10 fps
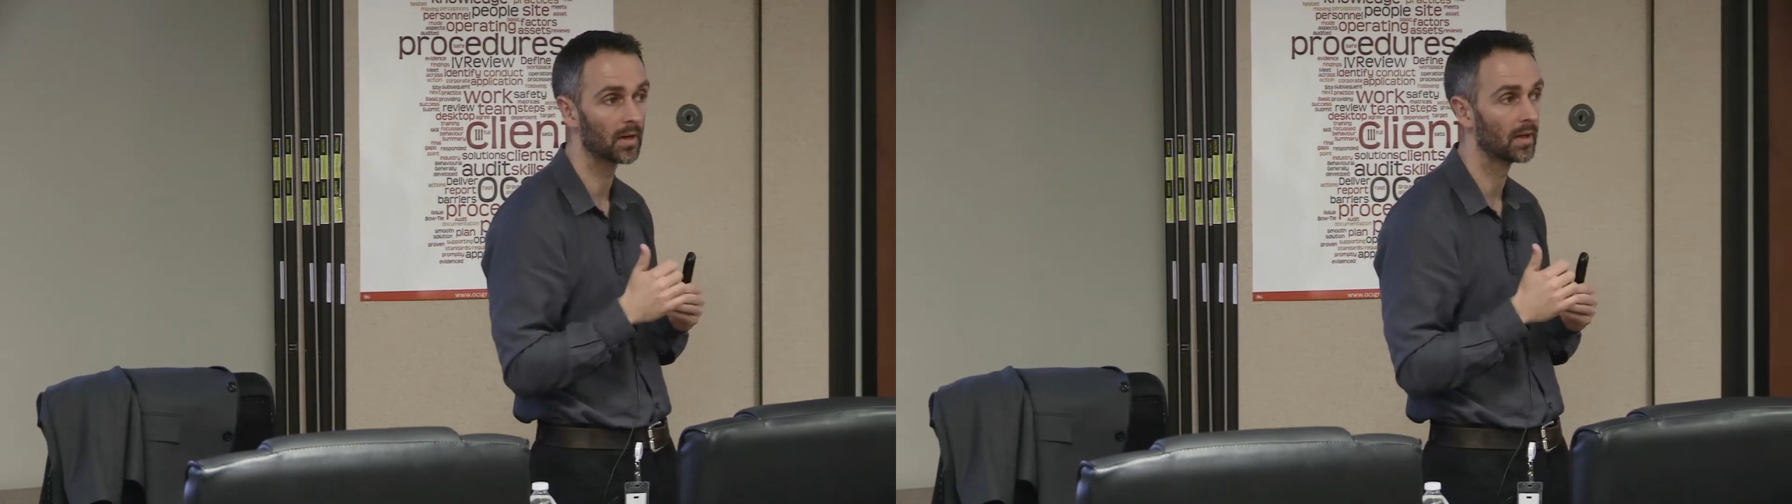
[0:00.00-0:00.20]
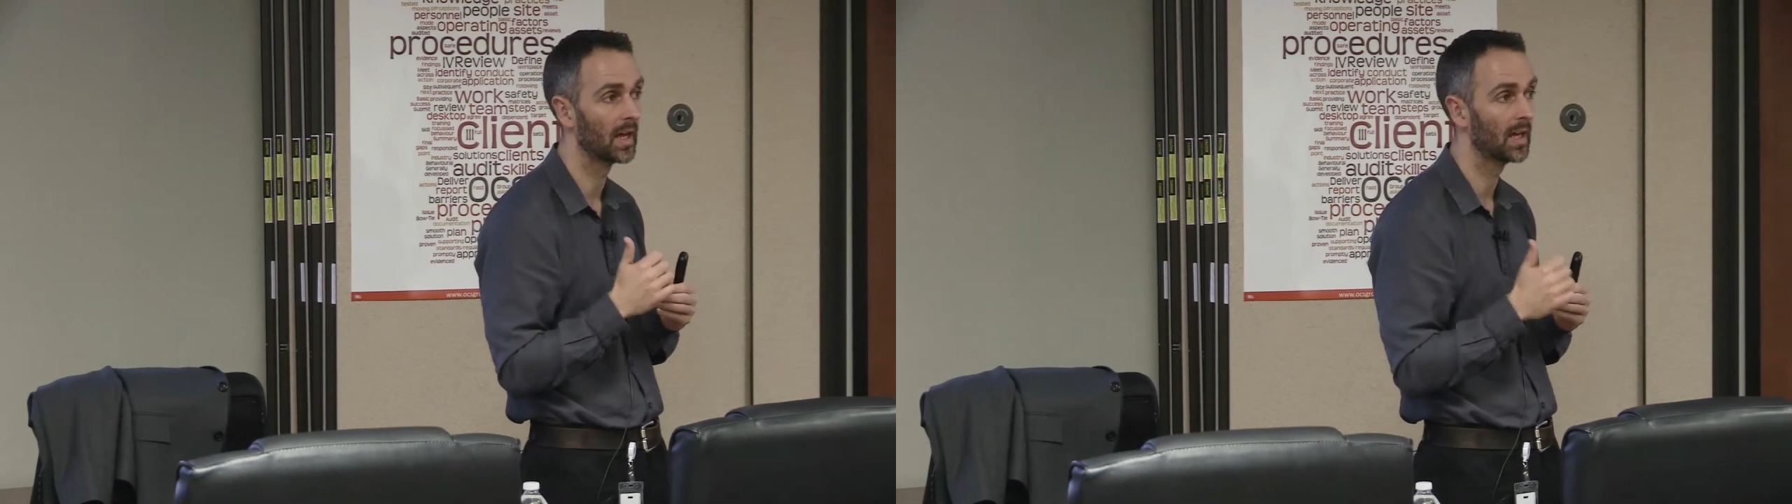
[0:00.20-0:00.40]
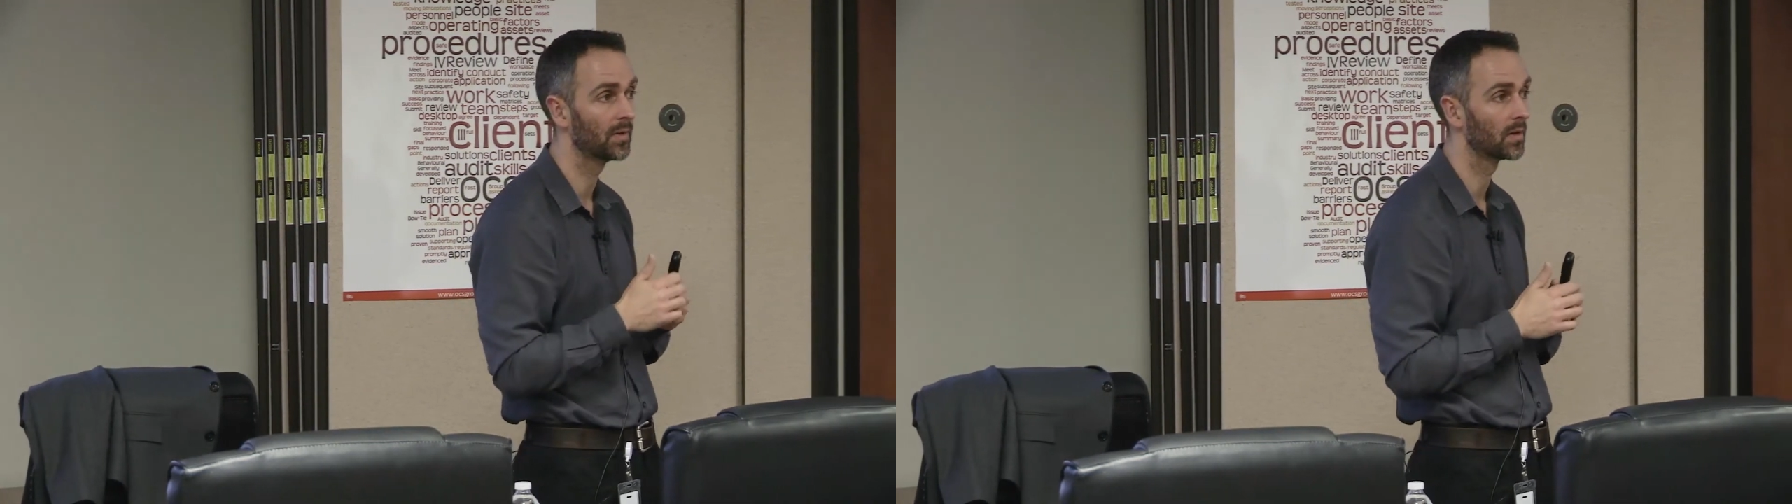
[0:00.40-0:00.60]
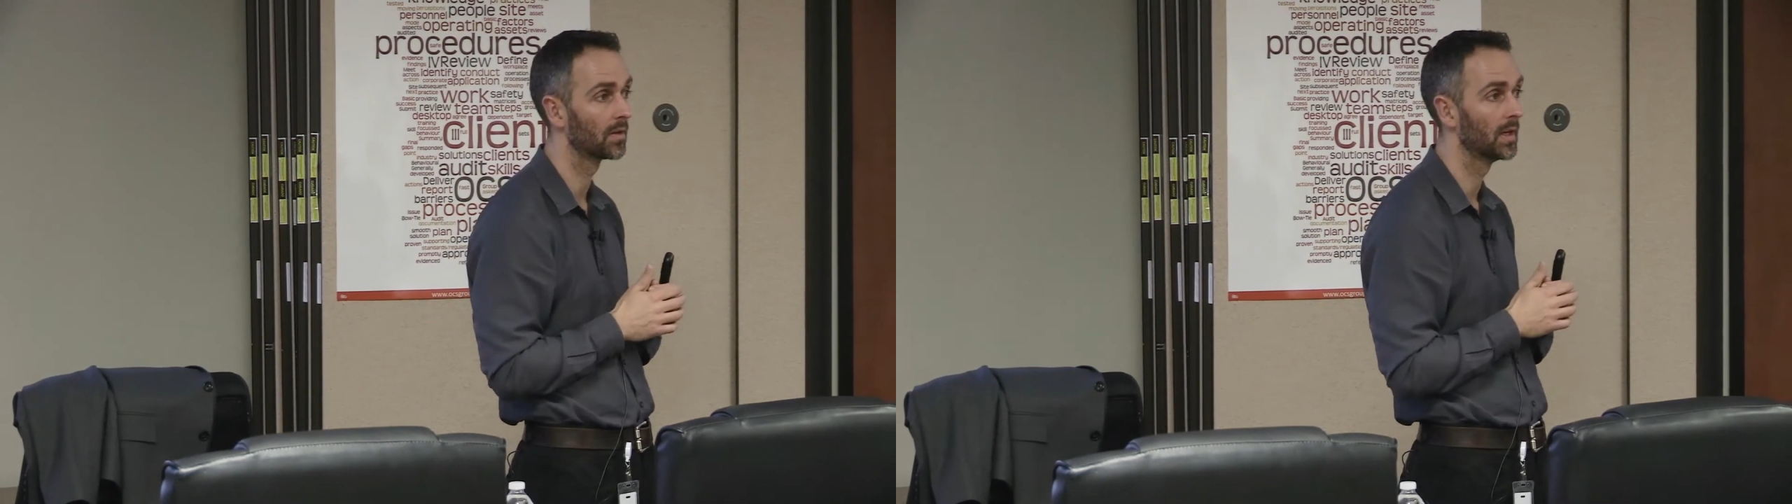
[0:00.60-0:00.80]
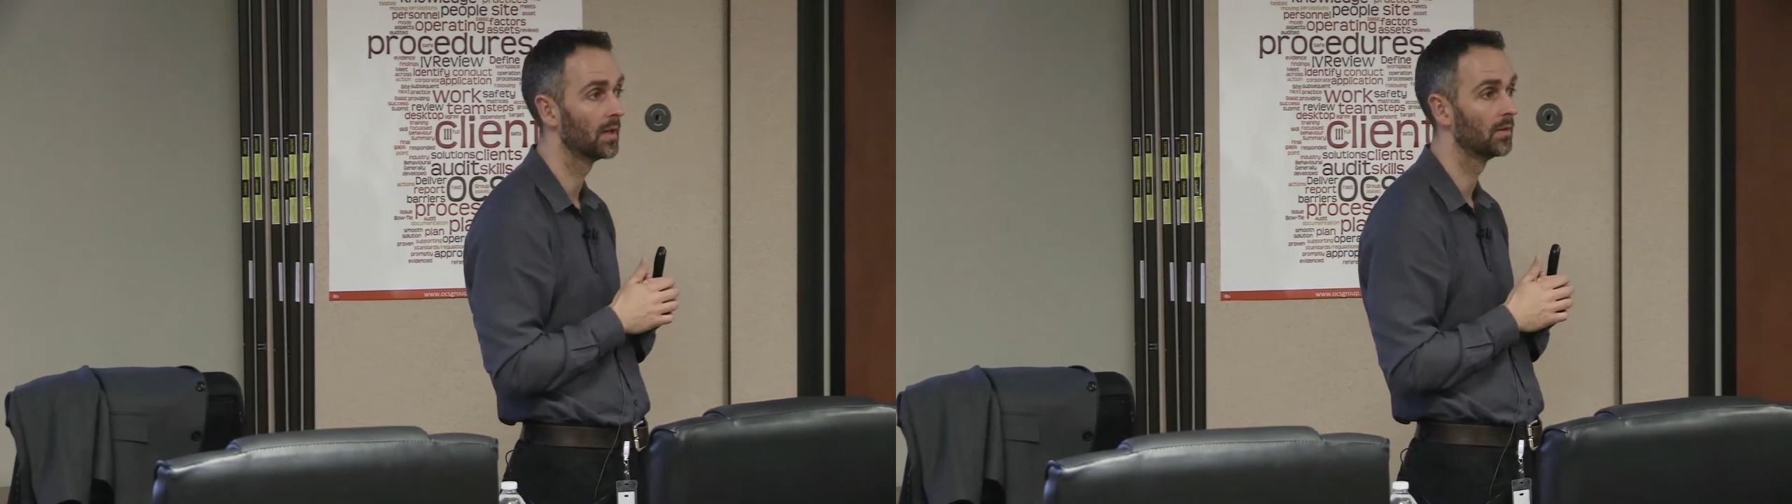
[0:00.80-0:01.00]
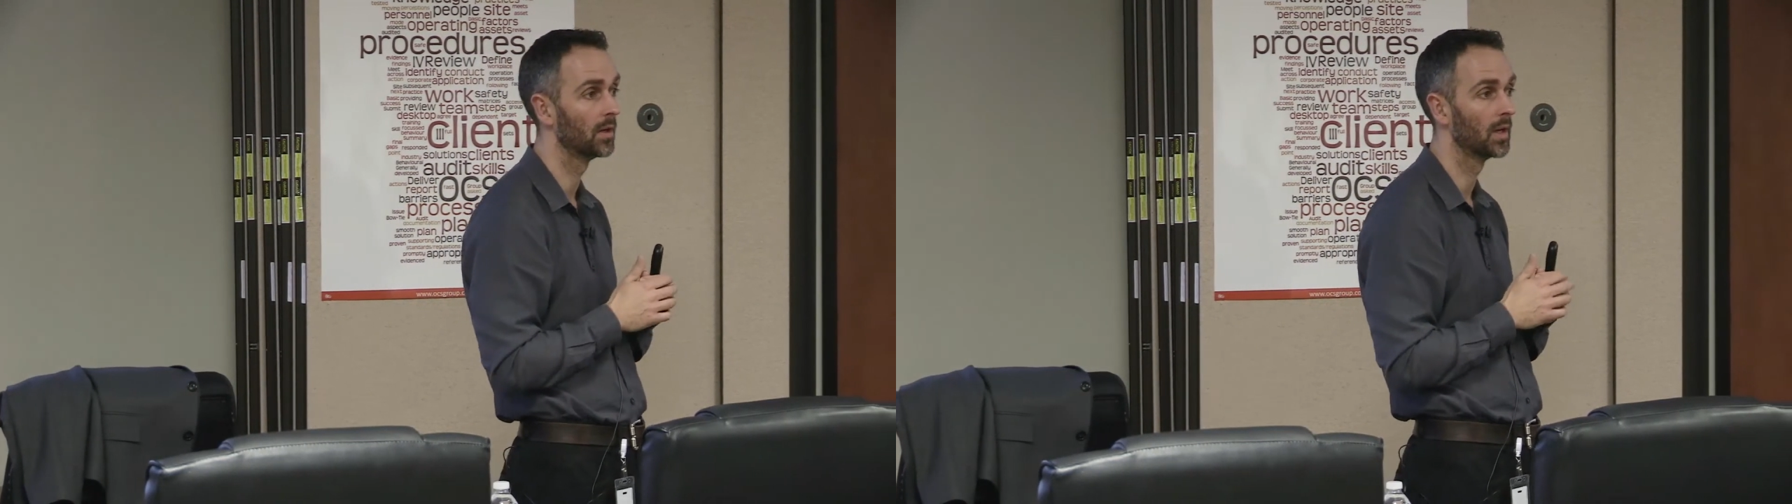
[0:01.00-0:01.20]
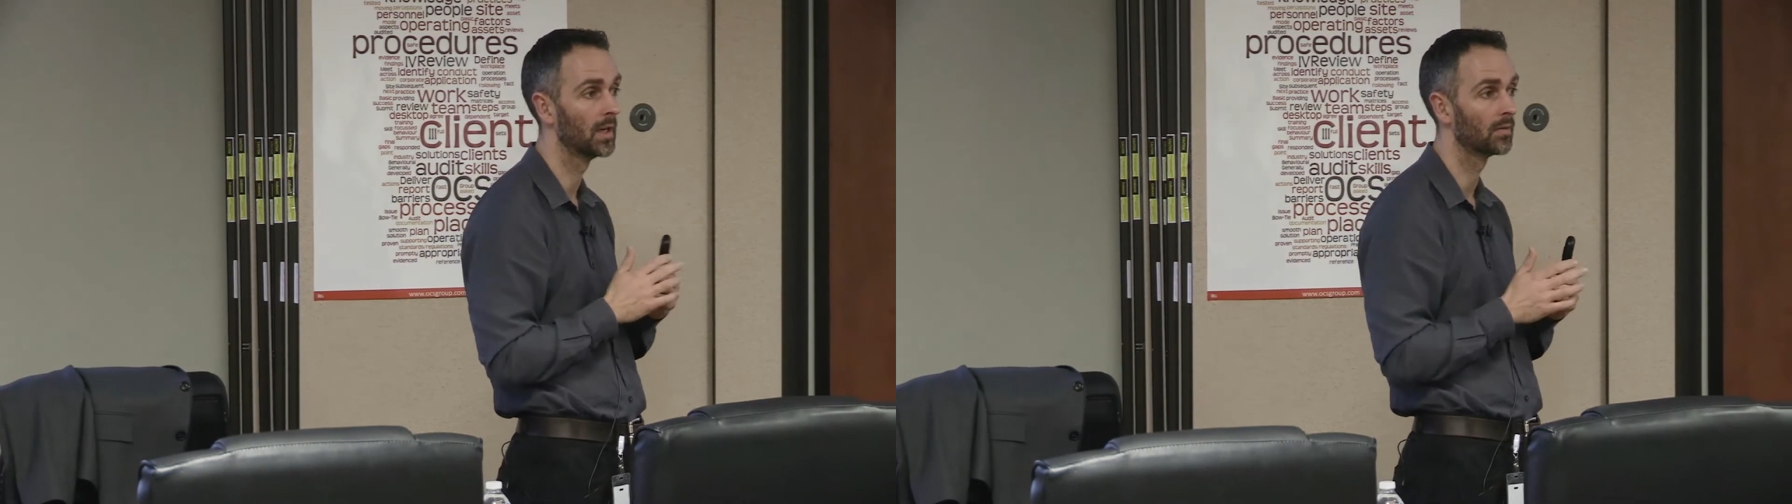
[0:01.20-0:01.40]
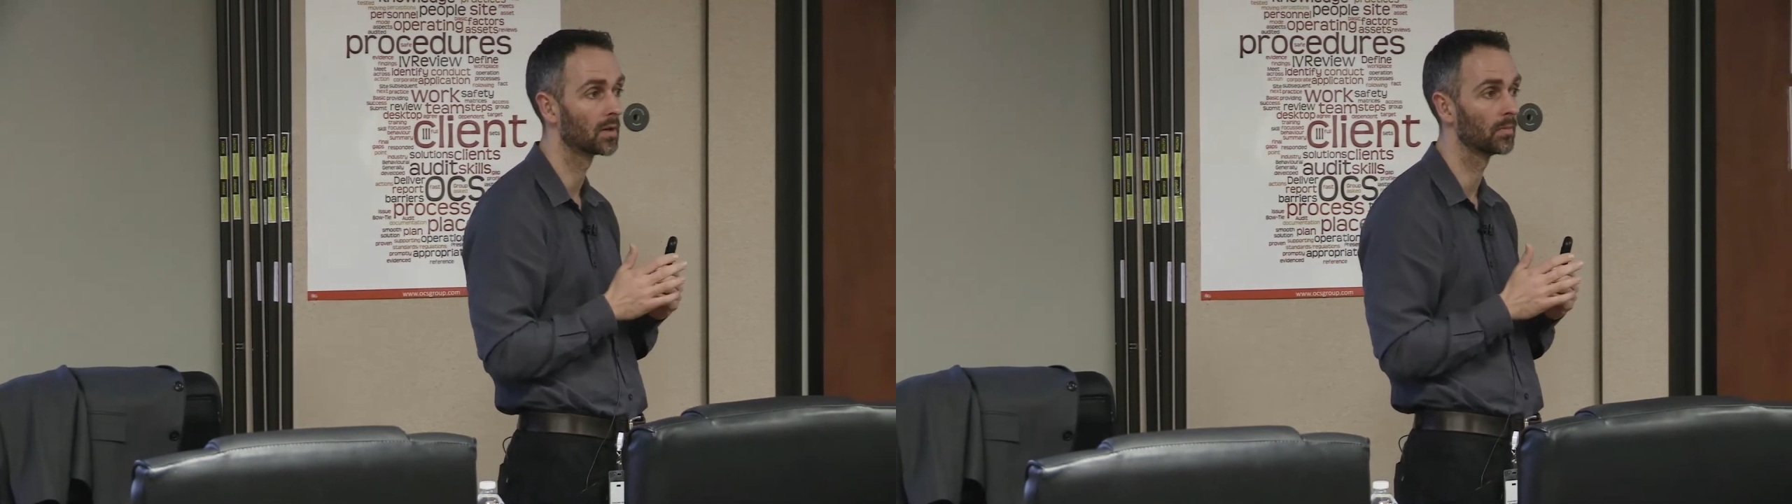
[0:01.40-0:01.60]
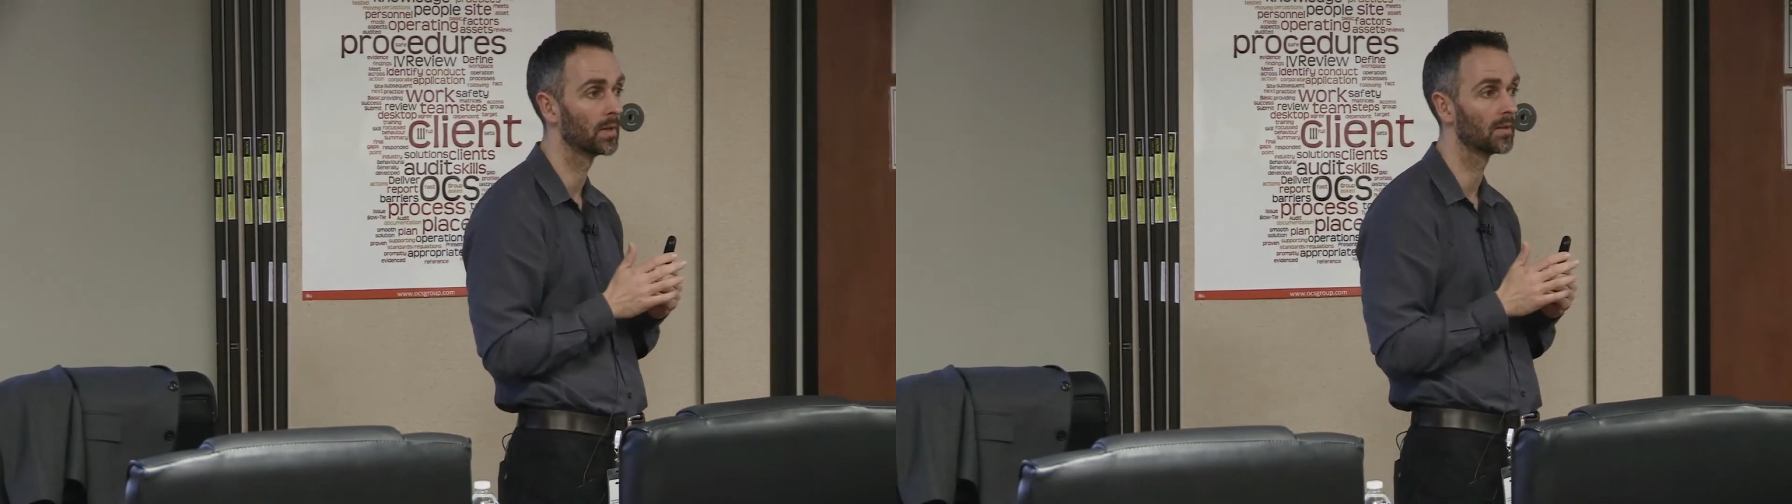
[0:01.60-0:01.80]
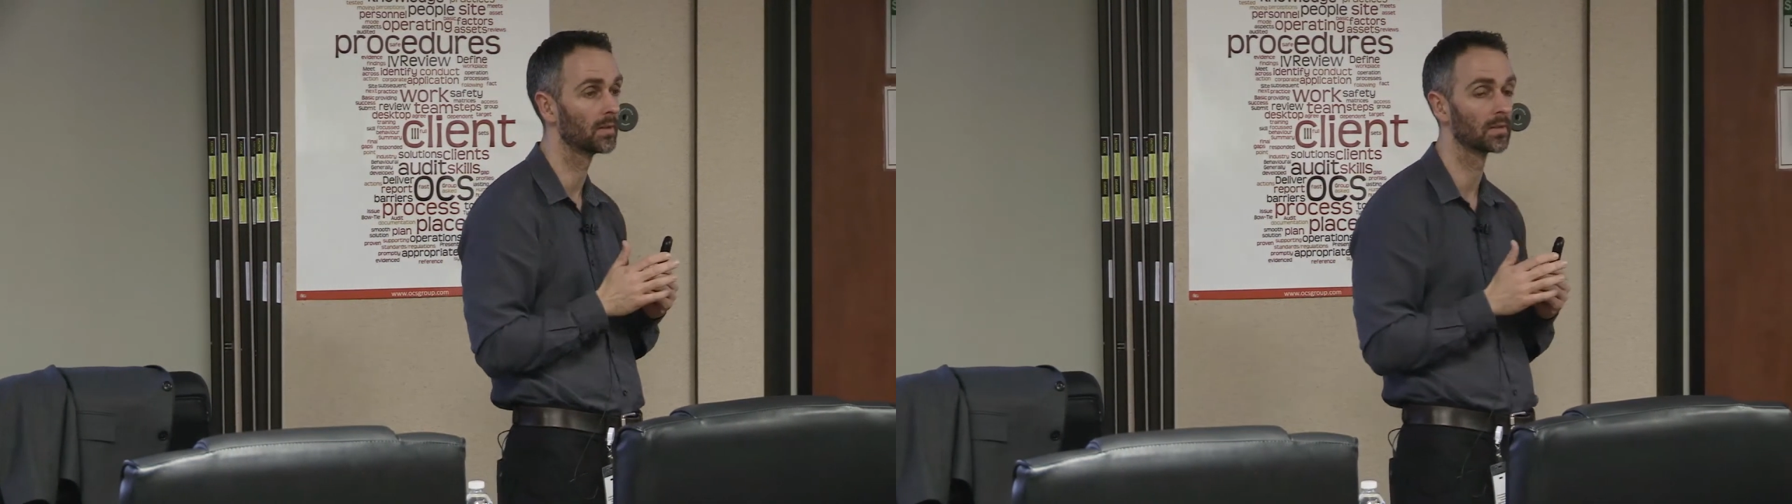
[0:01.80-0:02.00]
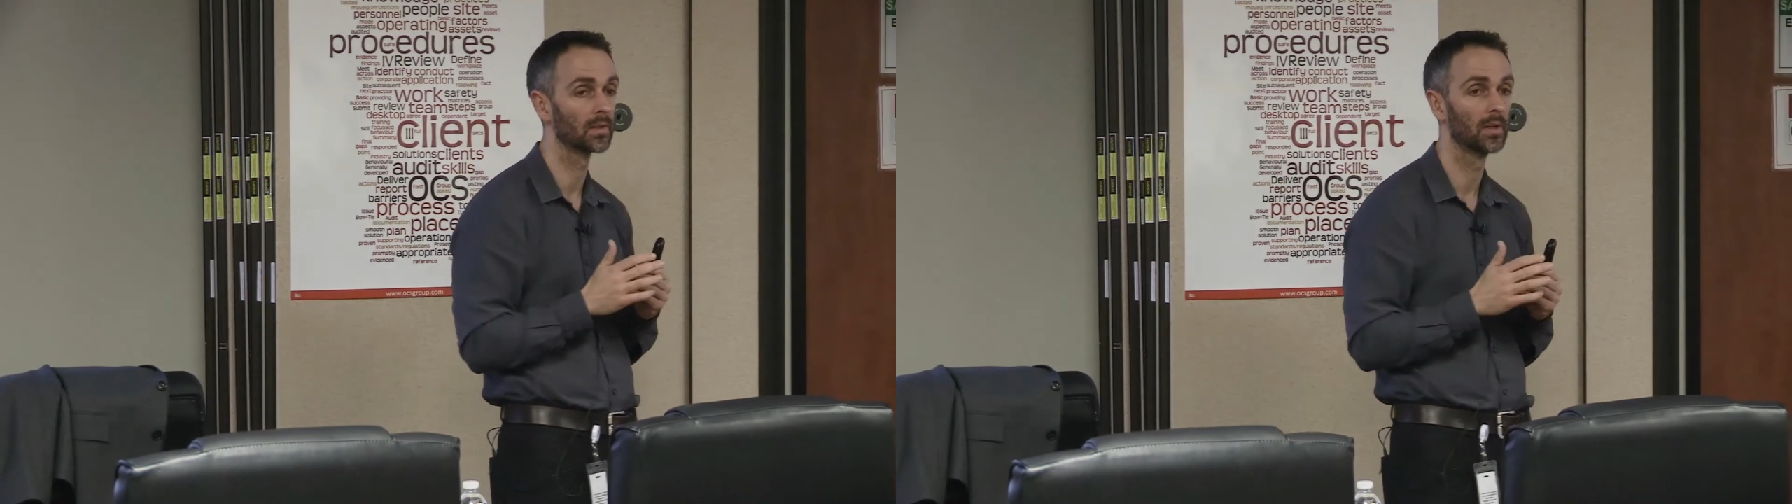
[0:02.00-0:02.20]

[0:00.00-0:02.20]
and heavier than any of our competitors.